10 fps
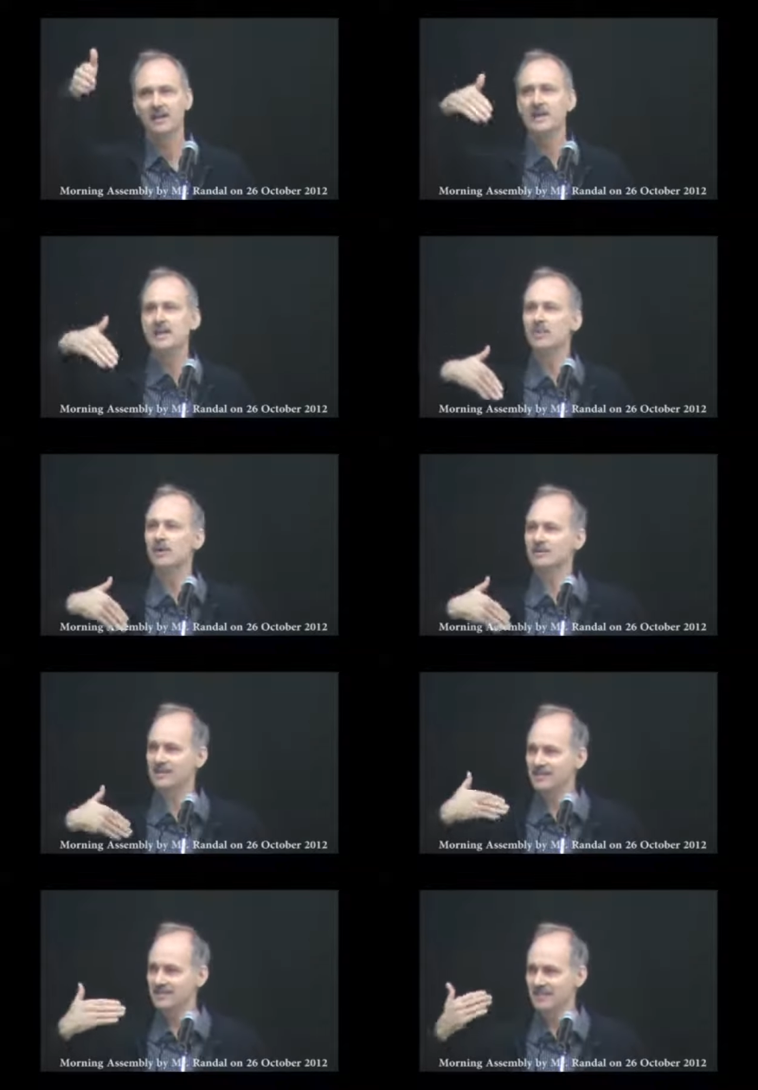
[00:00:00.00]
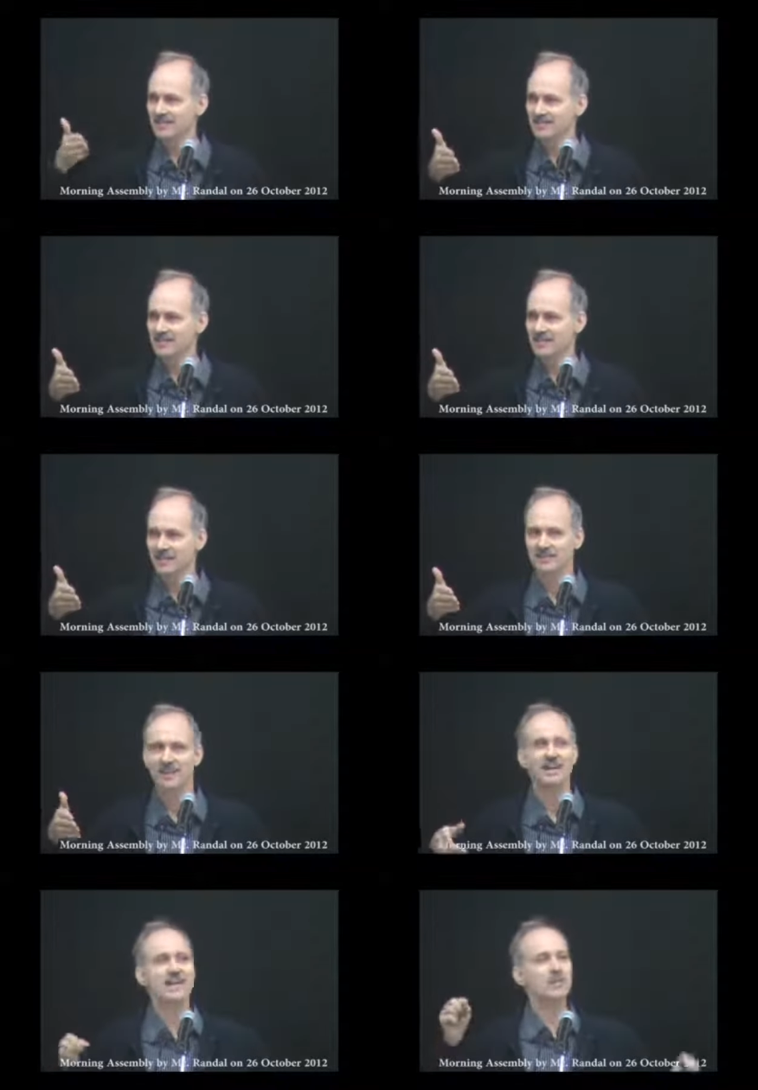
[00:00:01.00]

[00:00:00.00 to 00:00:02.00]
He was consistent.